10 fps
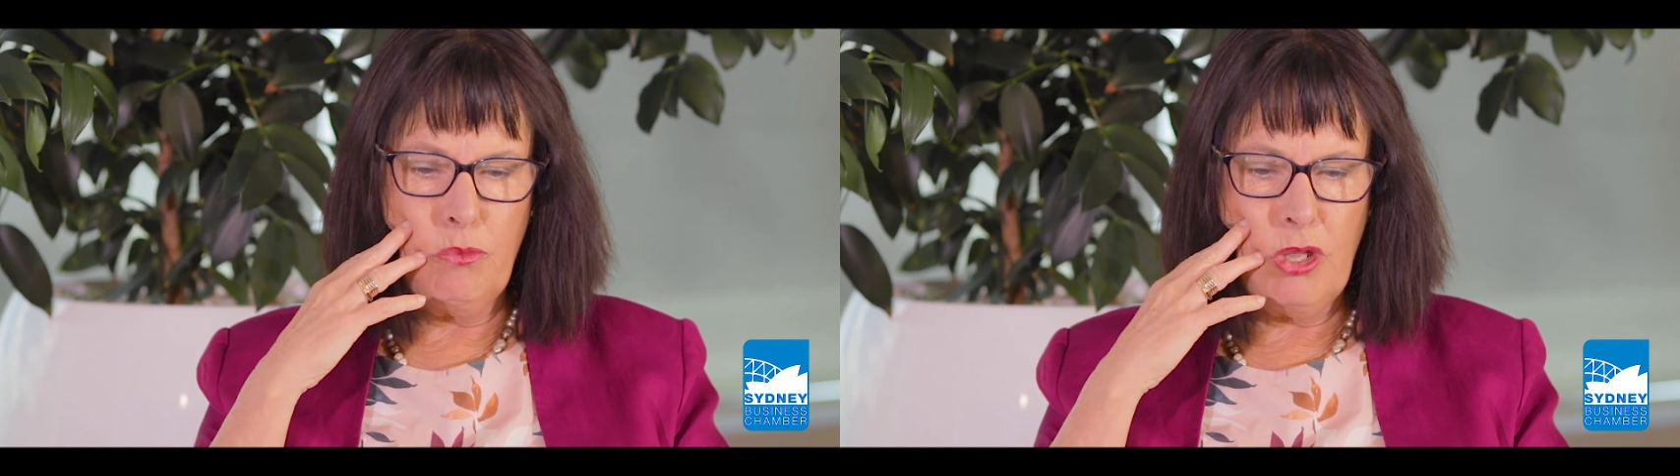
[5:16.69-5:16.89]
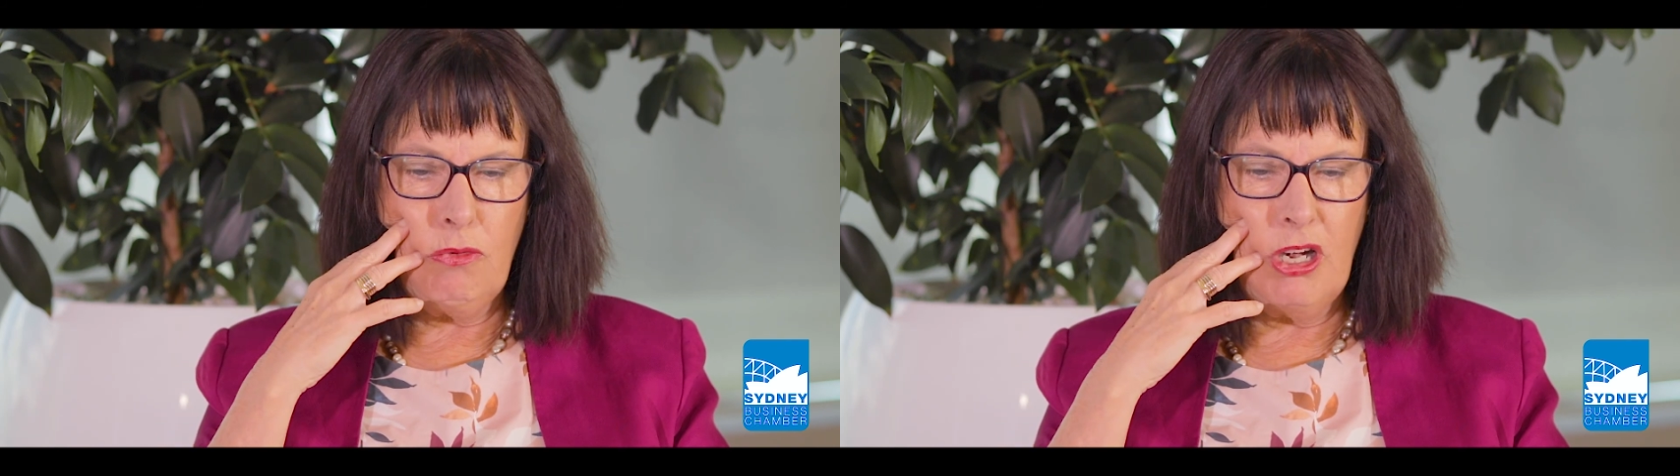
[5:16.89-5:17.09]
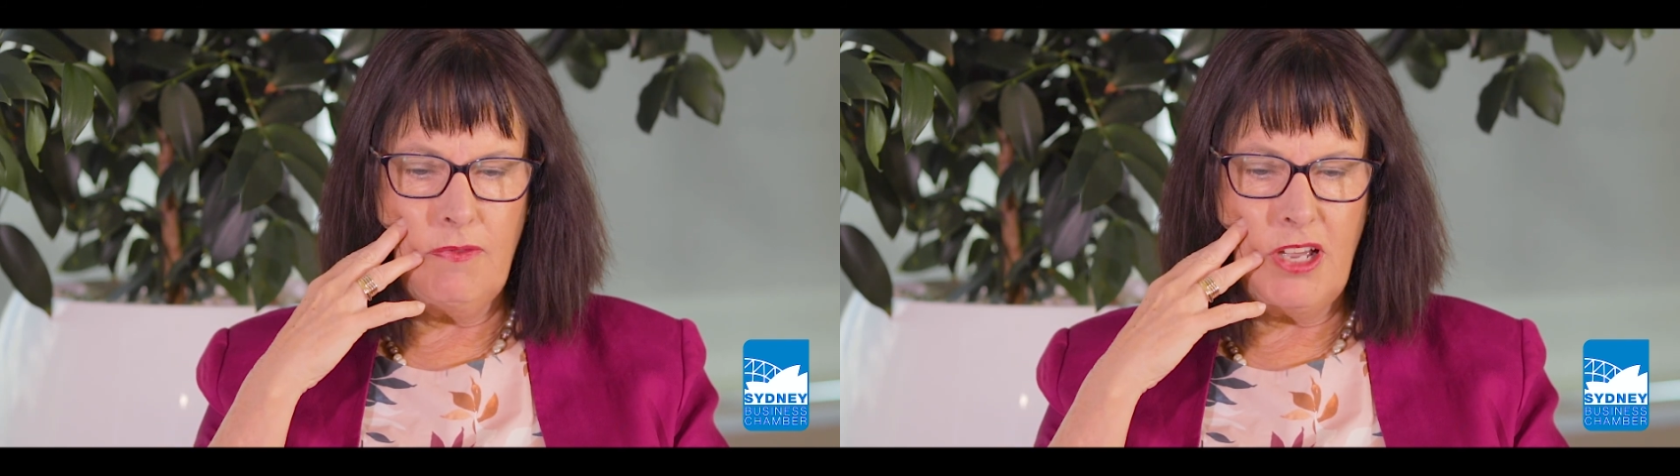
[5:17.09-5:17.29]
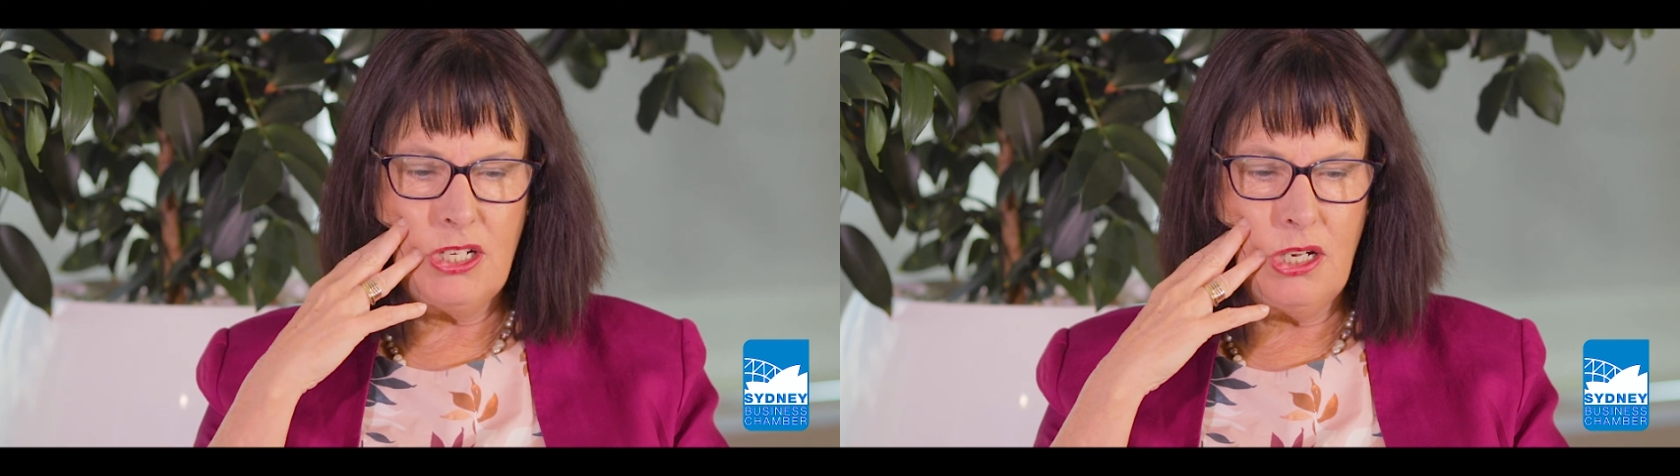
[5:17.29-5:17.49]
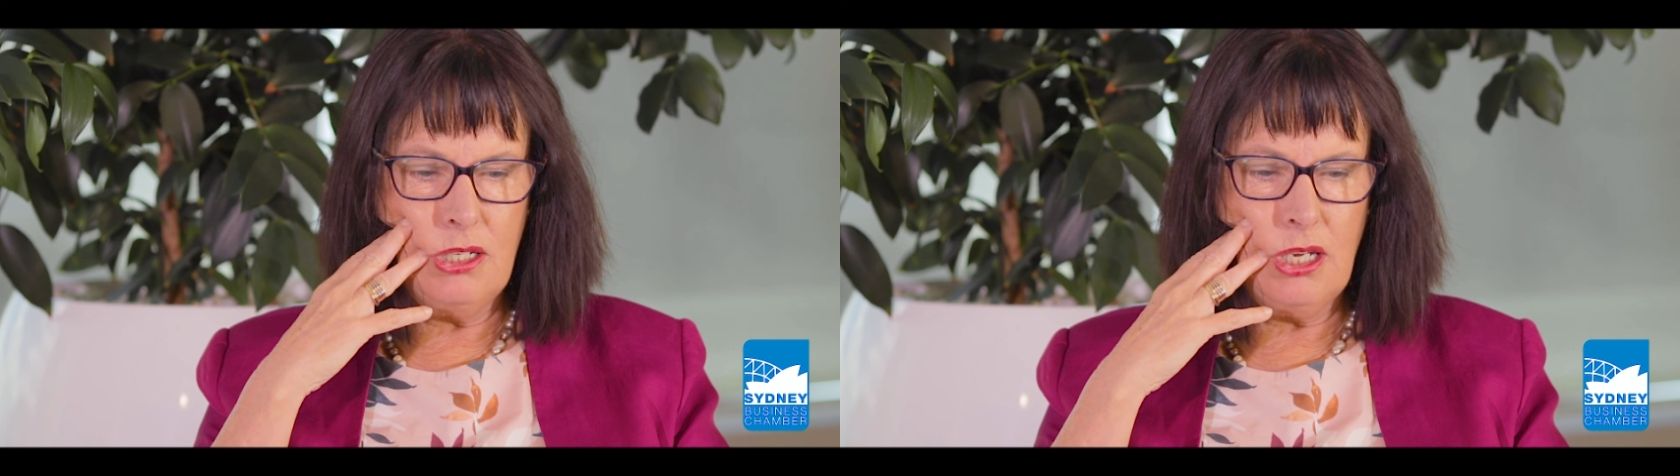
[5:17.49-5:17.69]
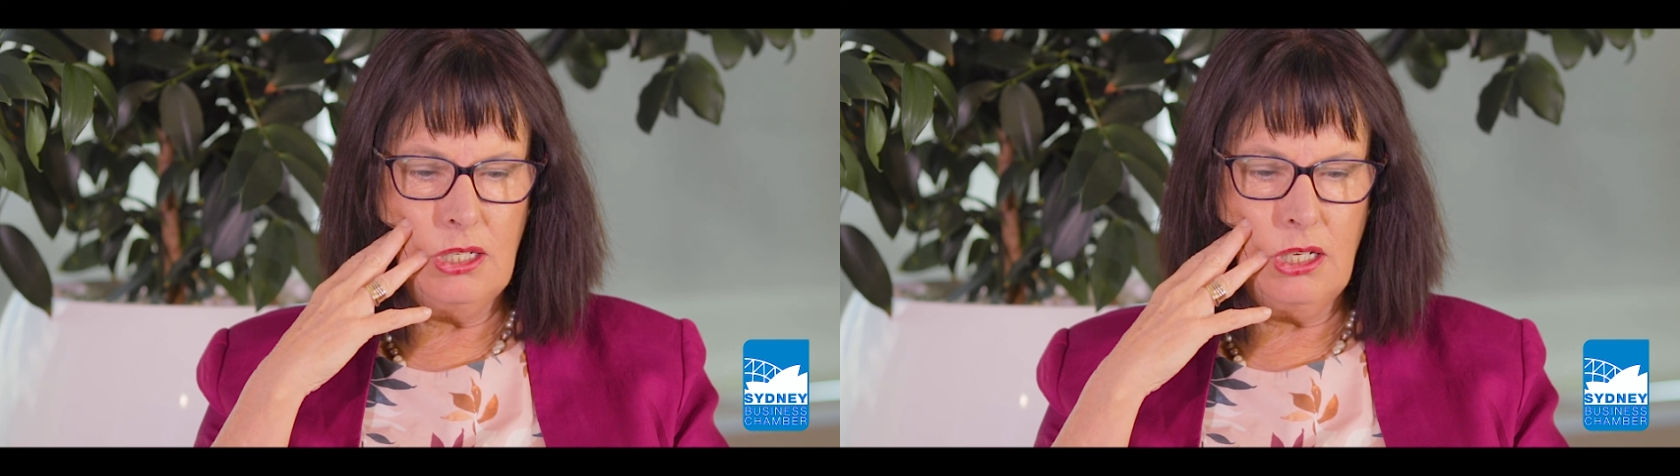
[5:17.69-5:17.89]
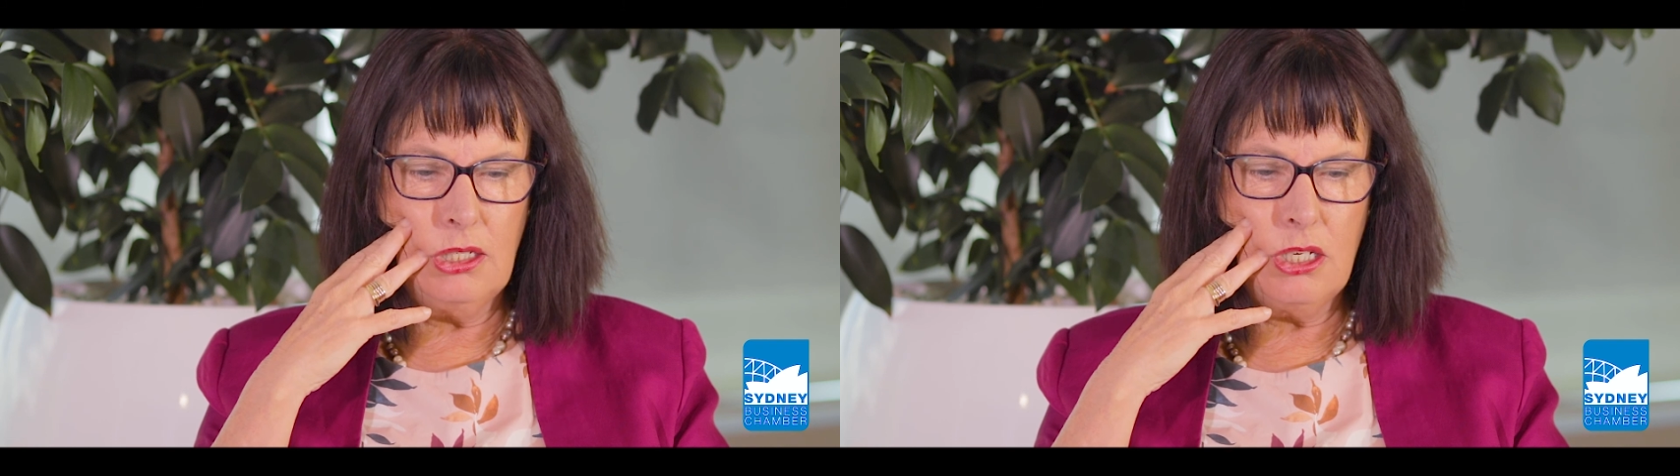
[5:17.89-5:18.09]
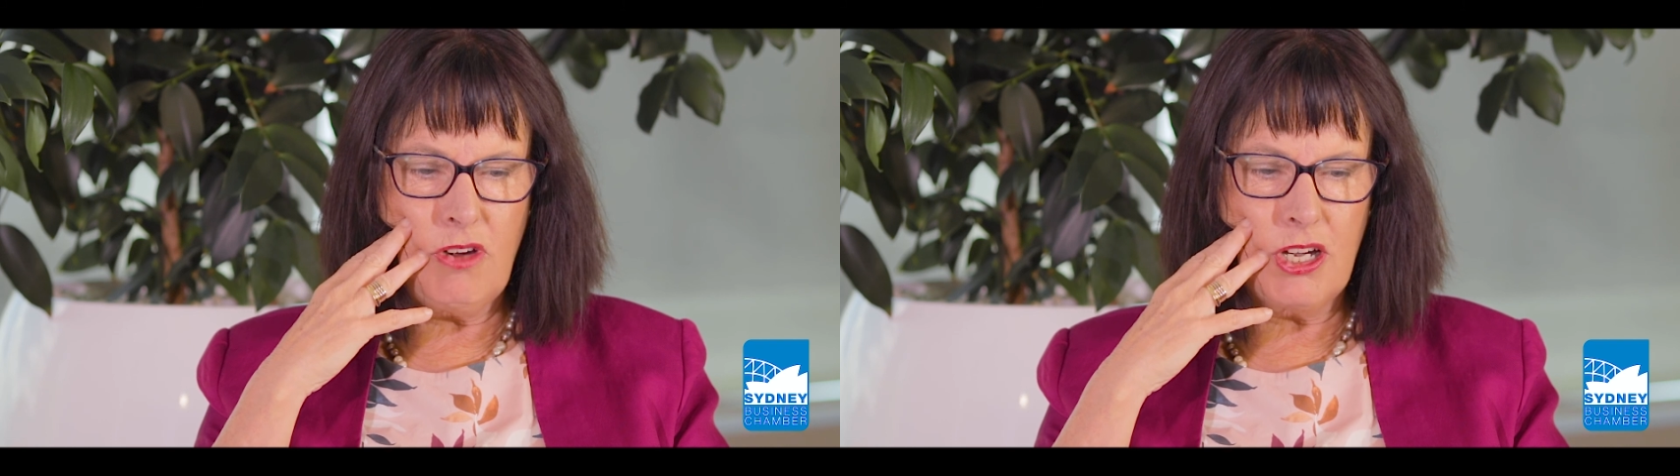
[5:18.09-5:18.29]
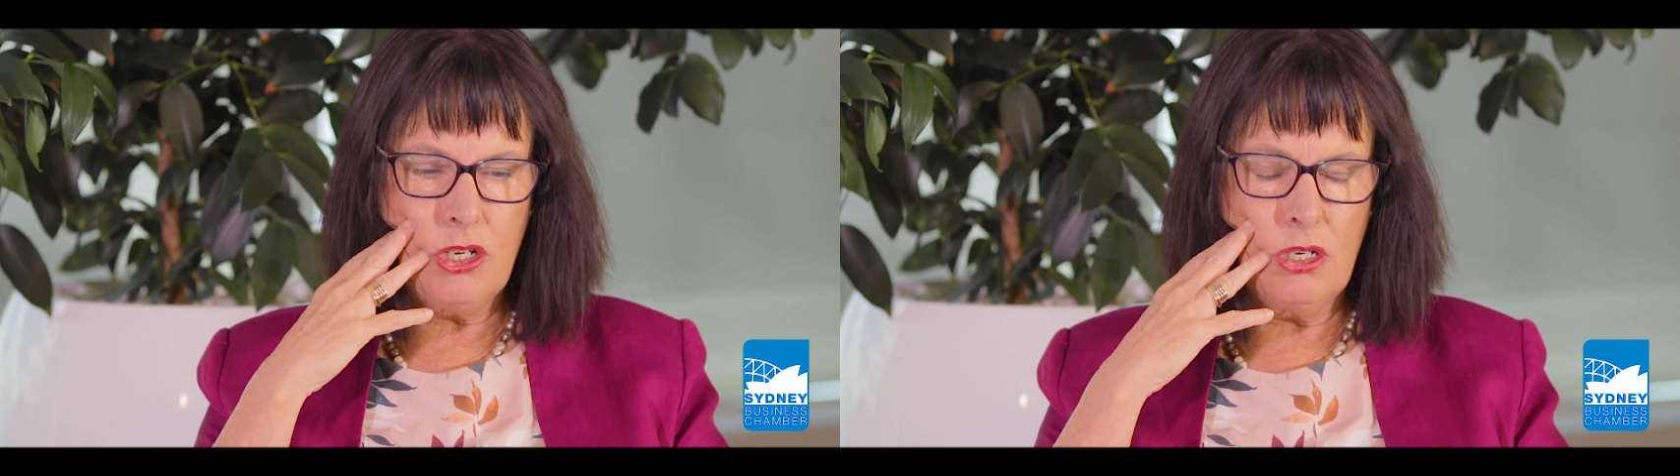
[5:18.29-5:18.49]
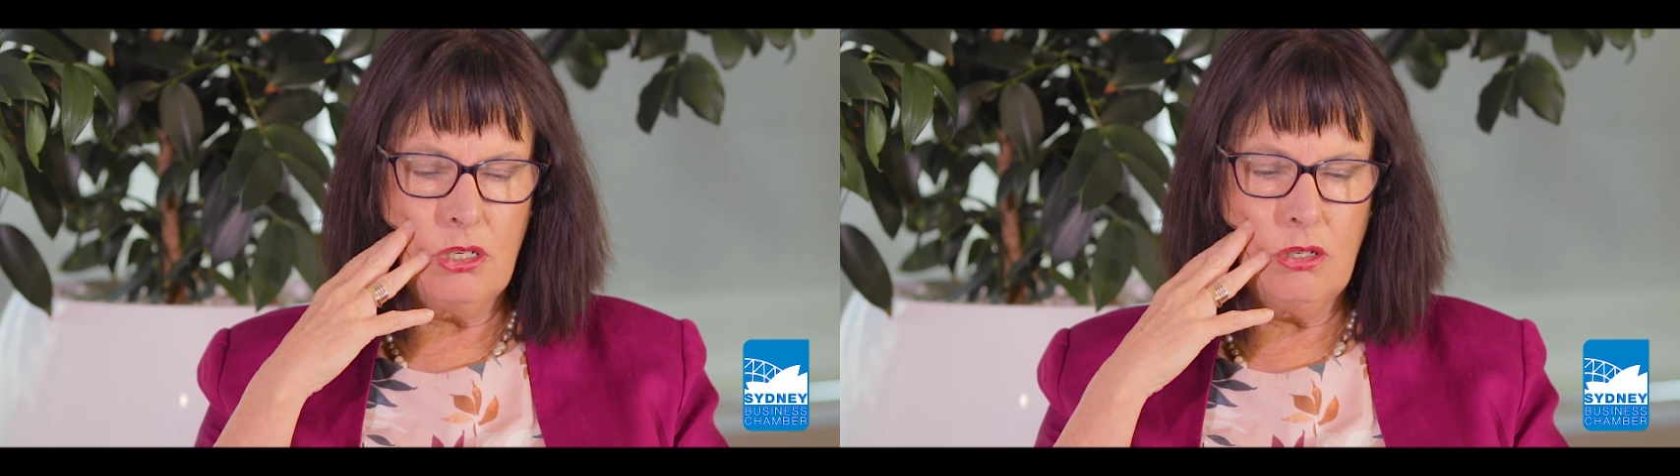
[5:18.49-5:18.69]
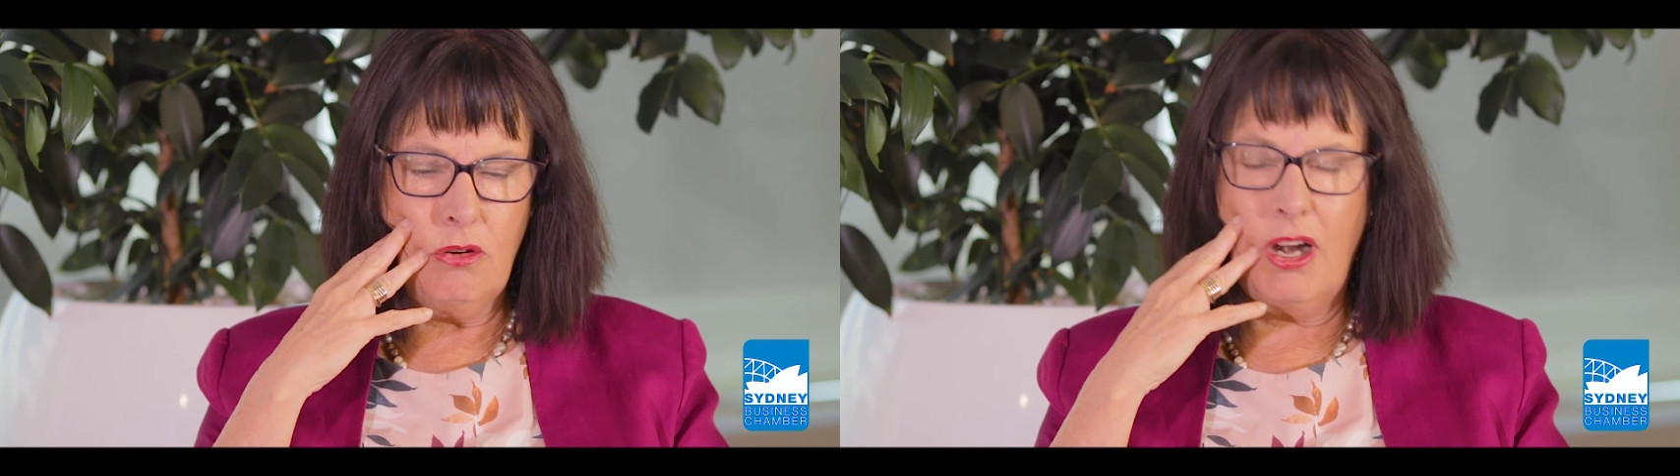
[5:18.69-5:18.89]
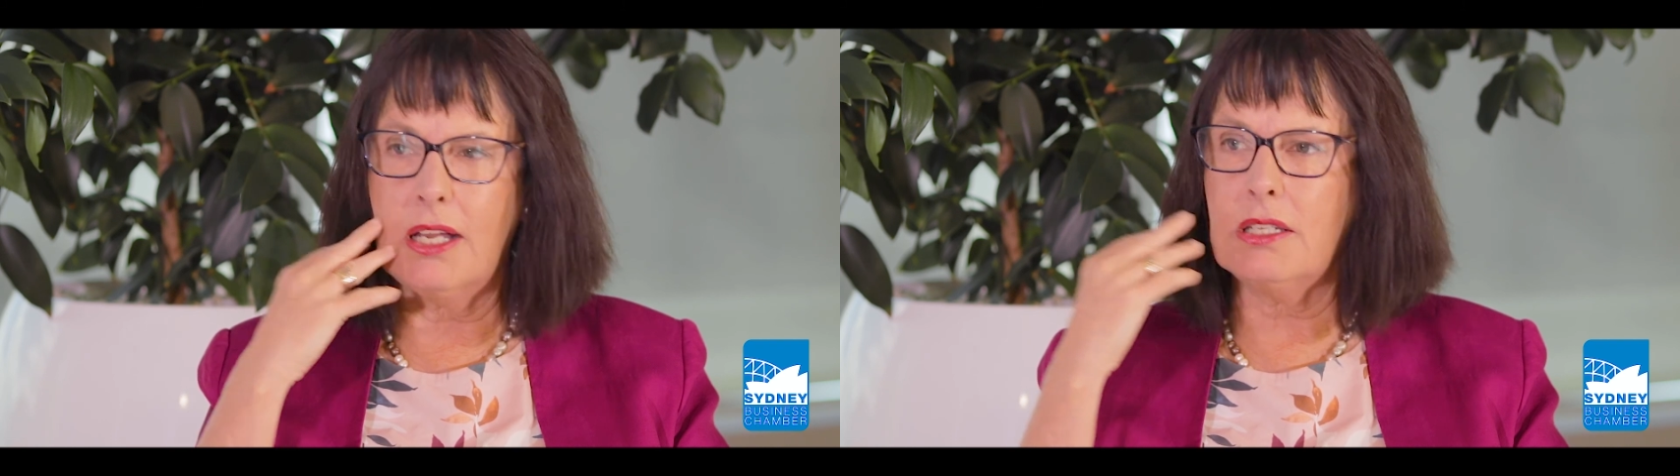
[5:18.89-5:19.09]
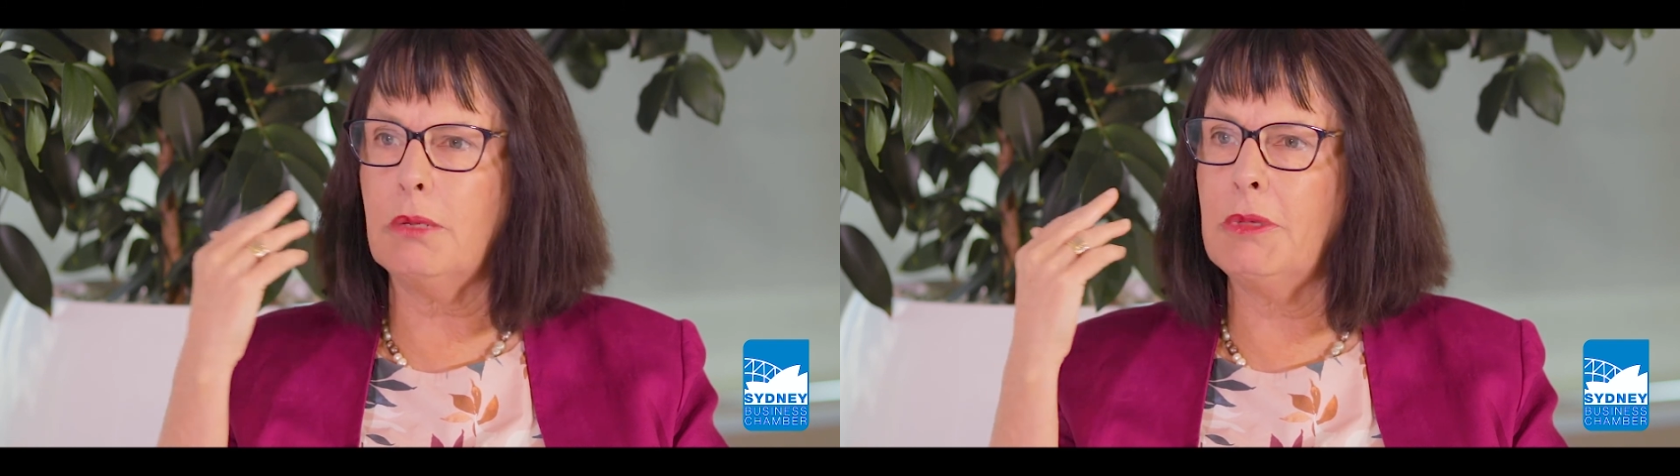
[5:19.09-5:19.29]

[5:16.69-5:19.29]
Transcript: with renovations and construction grants.